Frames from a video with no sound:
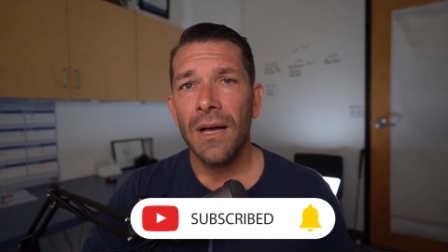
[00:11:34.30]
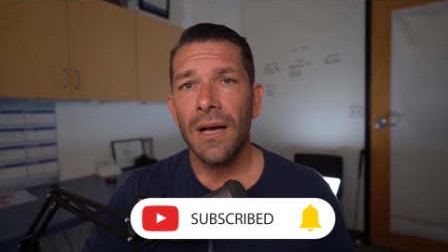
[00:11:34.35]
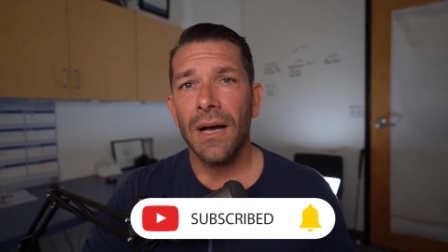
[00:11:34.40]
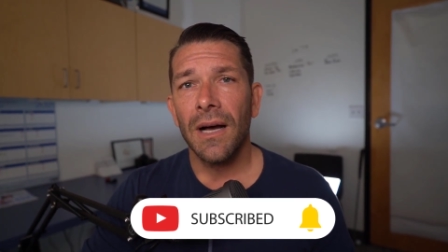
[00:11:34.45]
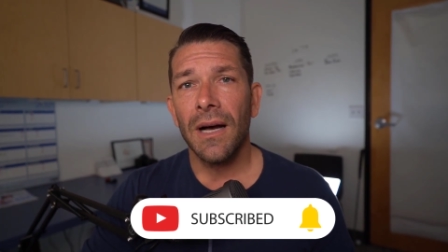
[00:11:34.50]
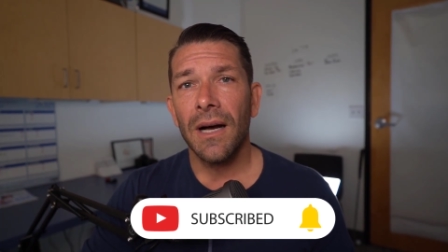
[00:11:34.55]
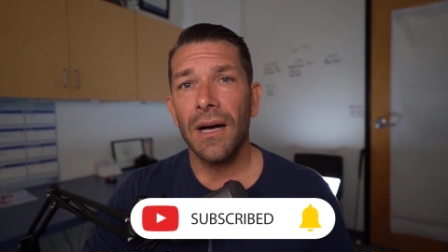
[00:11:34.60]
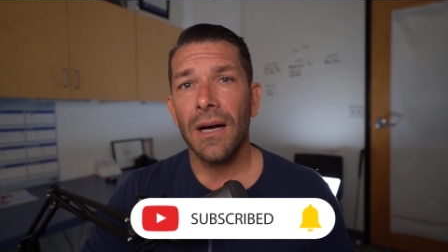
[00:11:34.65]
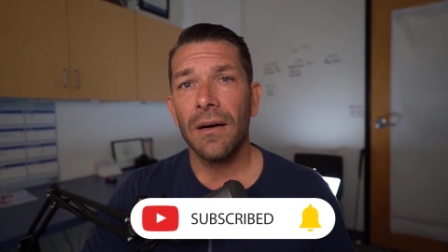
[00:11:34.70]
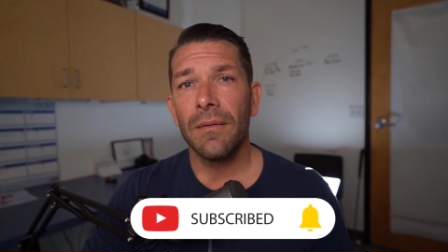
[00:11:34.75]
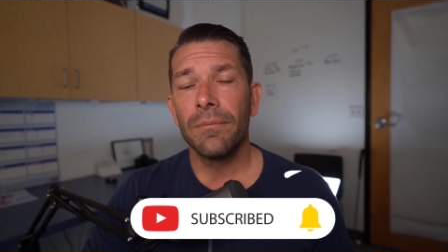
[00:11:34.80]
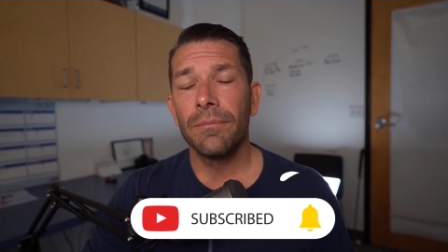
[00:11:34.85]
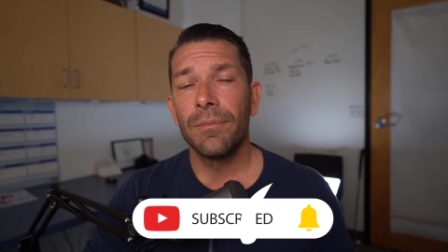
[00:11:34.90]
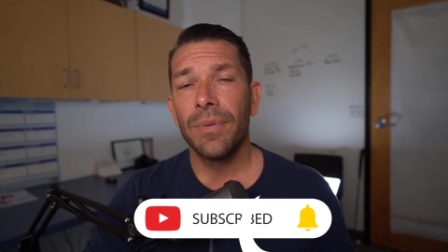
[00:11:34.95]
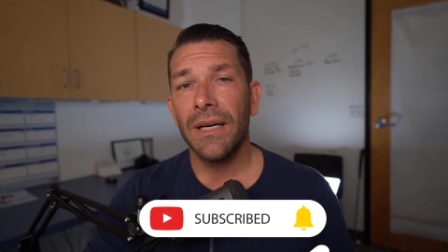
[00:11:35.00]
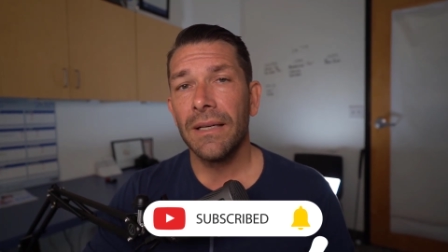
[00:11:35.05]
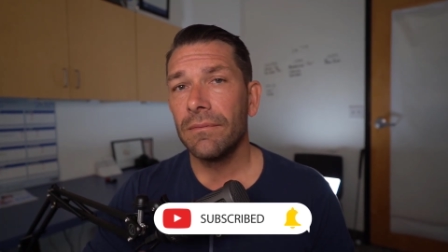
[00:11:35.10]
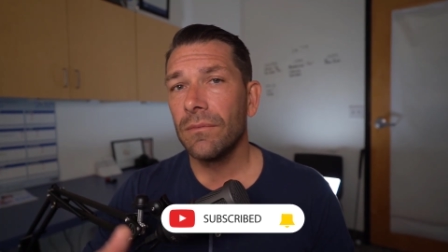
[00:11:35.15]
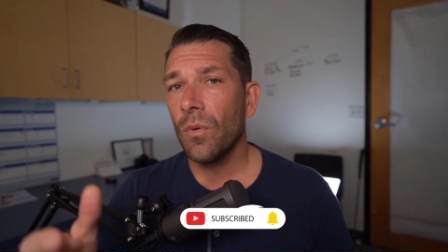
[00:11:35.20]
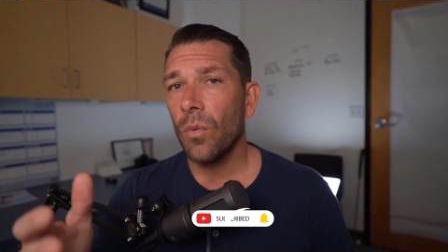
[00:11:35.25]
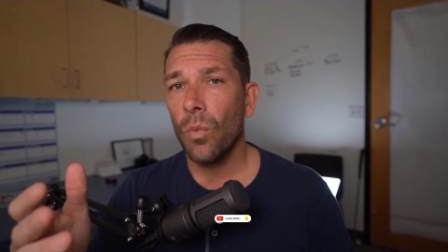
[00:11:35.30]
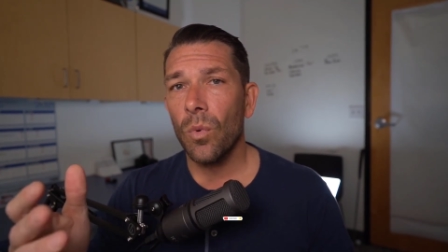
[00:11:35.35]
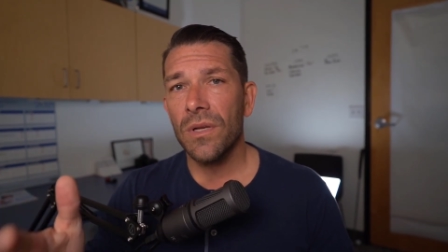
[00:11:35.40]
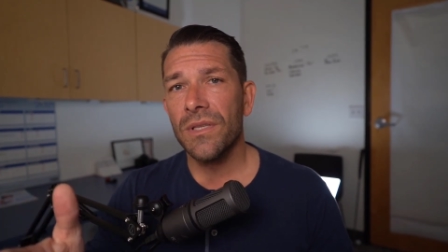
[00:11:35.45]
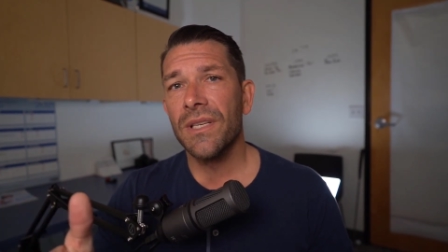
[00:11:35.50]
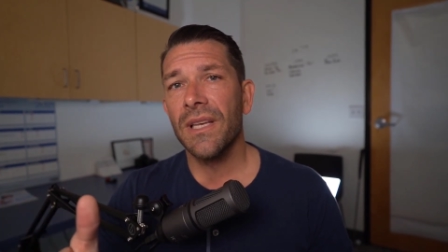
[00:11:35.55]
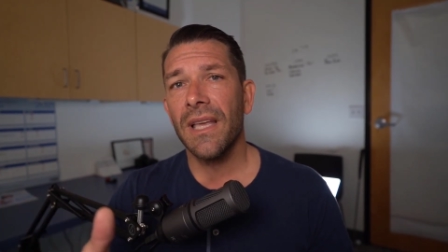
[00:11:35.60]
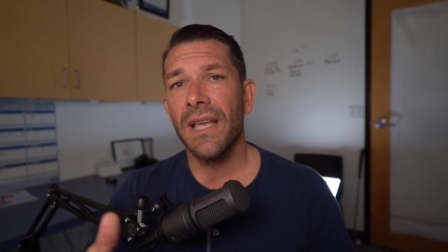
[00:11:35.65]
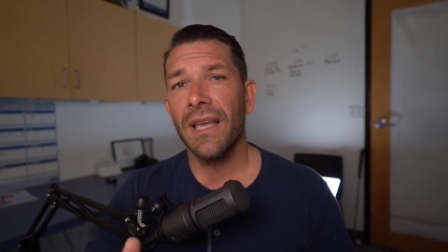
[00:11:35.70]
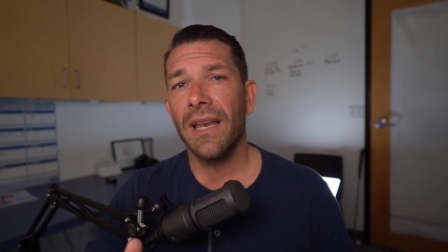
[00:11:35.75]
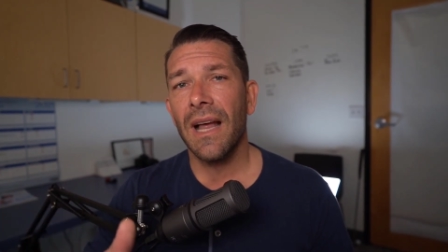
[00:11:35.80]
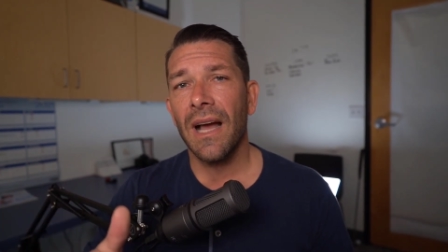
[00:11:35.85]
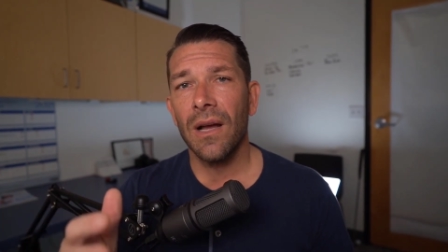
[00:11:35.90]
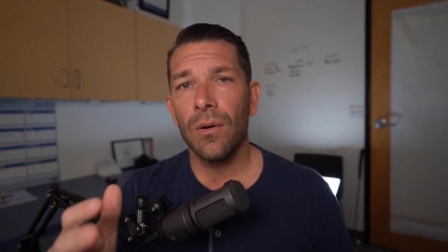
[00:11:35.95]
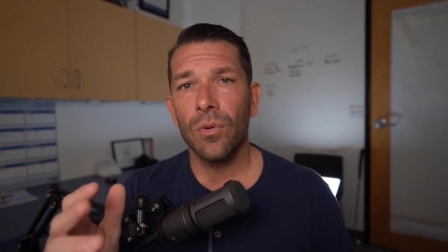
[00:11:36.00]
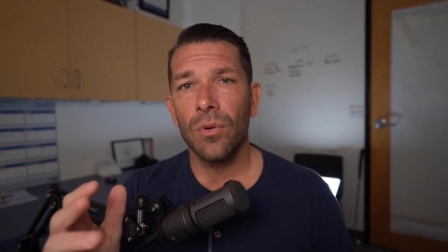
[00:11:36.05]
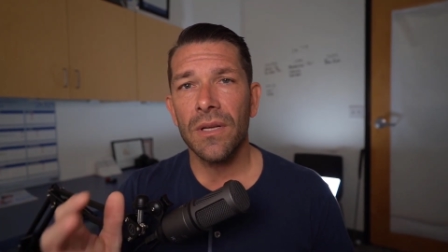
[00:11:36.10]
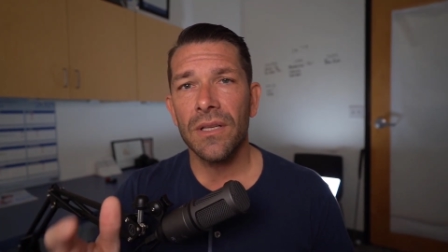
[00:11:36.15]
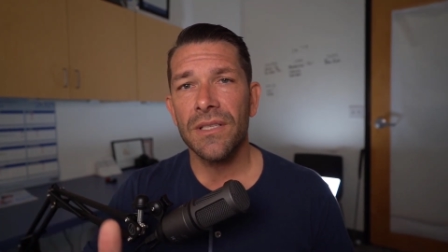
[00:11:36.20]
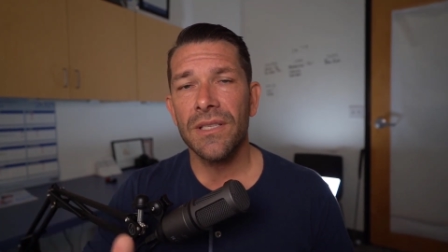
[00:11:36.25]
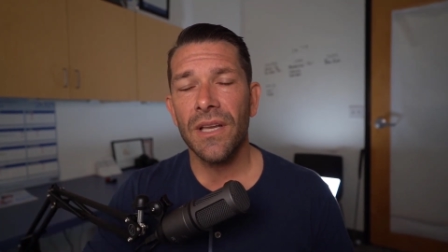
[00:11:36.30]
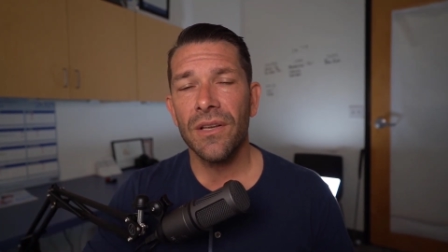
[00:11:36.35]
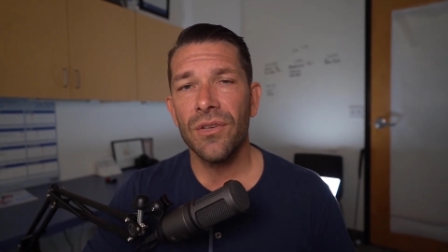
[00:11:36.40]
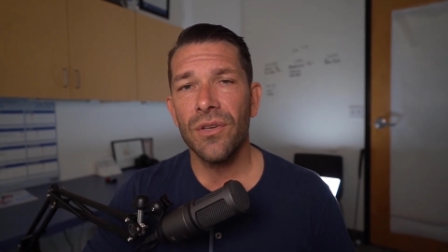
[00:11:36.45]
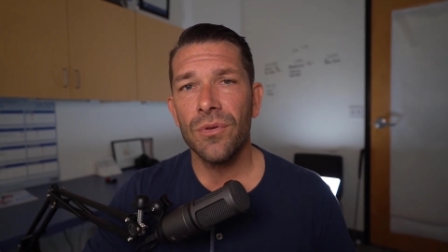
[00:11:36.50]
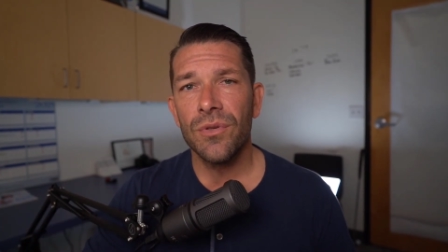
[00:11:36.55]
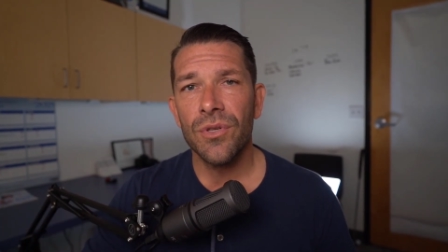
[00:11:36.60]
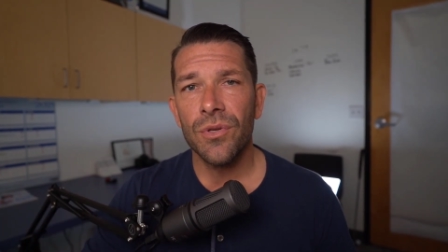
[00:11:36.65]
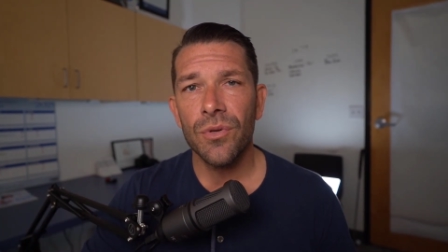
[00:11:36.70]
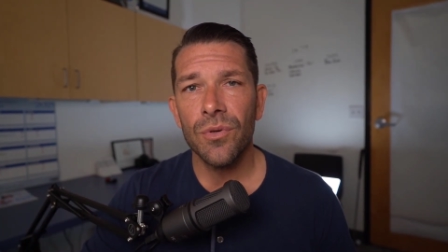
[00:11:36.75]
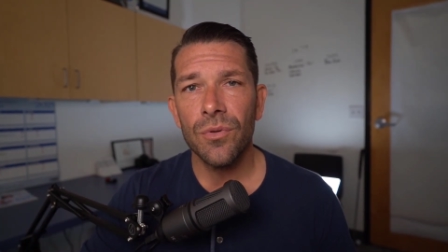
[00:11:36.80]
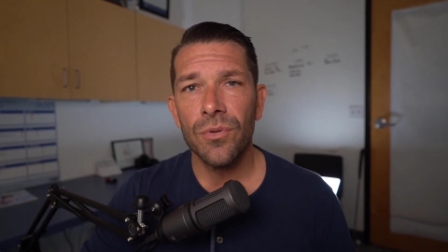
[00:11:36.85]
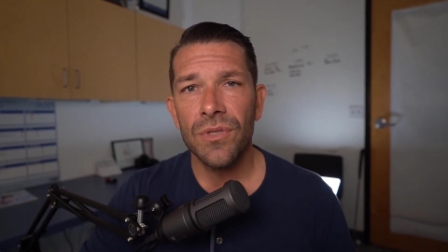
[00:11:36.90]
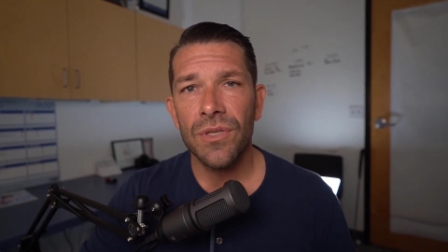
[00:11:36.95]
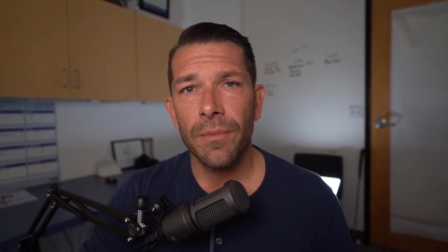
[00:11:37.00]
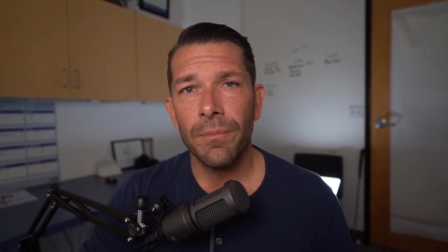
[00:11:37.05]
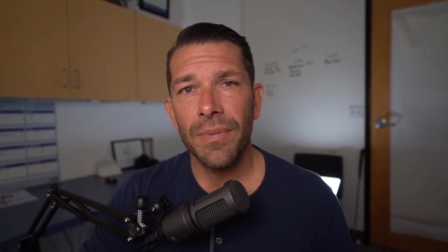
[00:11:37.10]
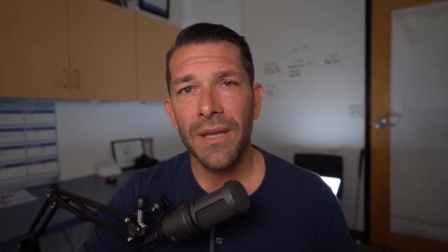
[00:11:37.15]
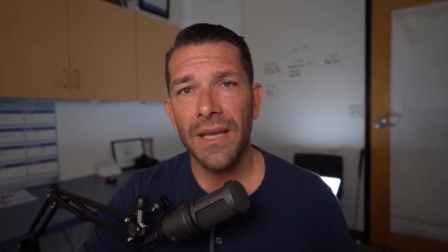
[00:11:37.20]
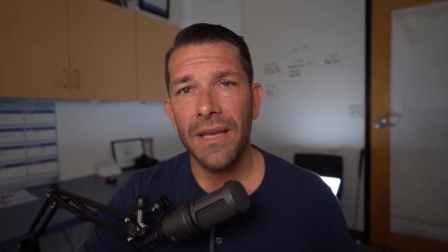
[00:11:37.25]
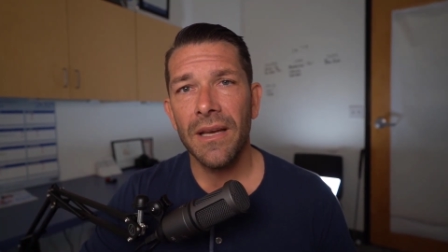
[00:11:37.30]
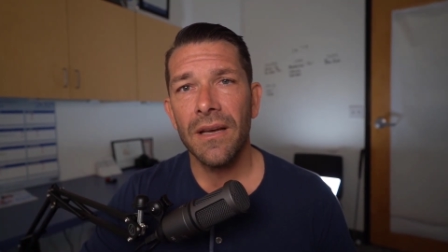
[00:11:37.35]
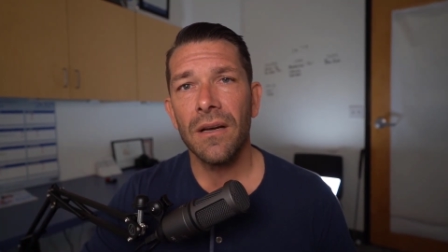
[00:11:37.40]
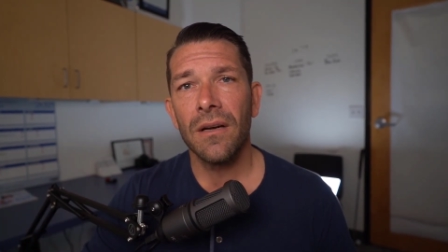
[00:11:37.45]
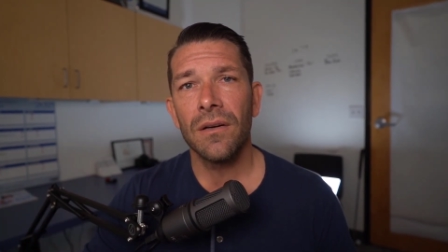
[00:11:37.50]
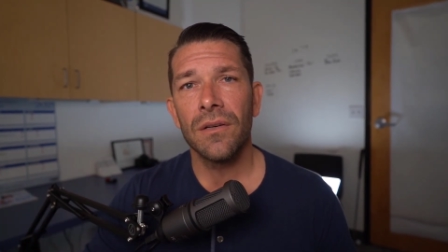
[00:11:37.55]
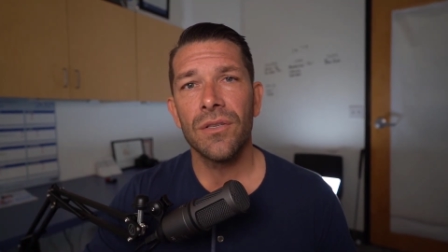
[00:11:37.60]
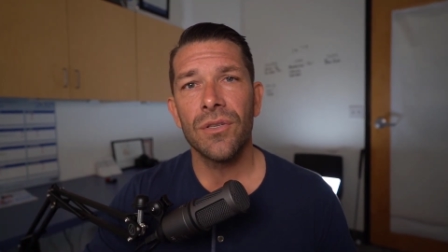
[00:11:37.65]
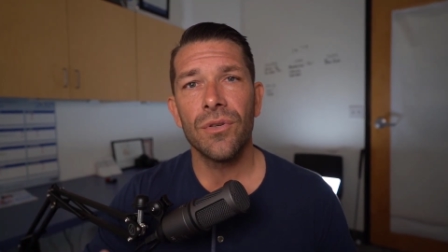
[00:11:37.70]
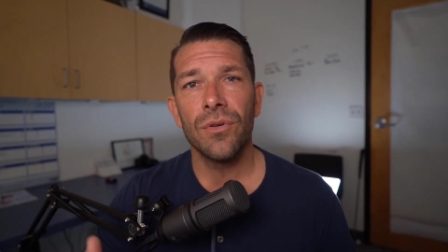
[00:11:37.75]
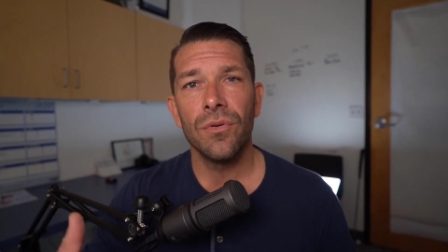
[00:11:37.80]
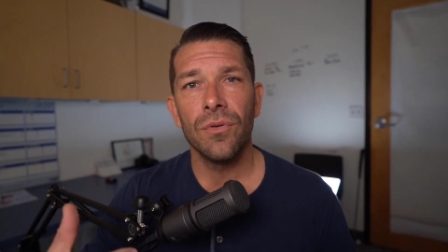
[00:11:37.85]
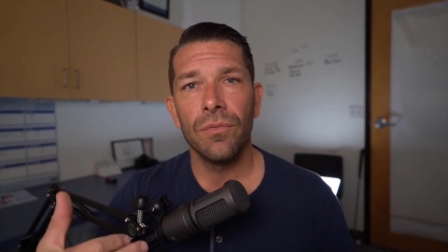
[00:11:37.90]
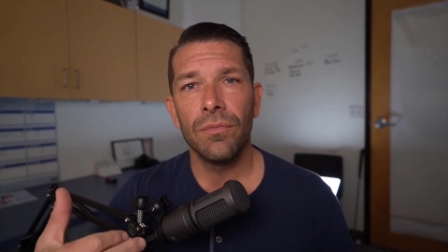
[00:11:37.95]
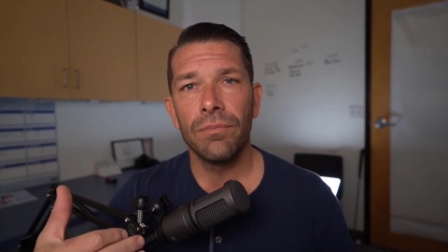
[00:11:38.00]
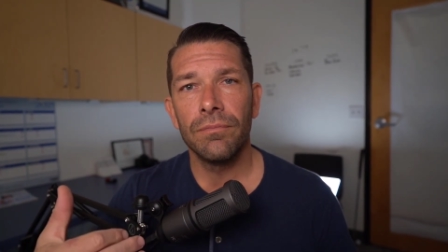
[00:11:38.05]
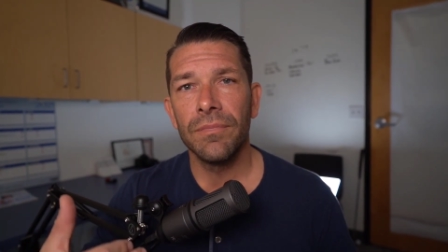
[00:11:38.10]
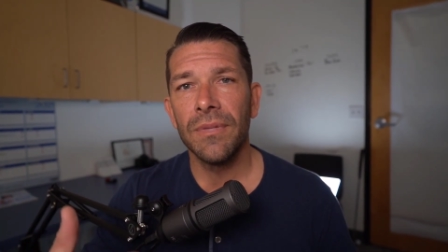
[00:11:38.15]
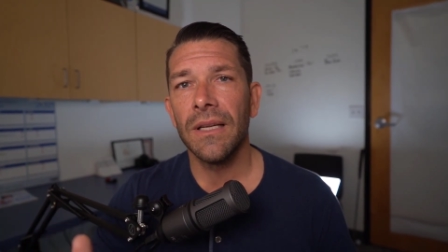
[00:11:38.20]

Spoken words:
But once again, I will continue to be here to,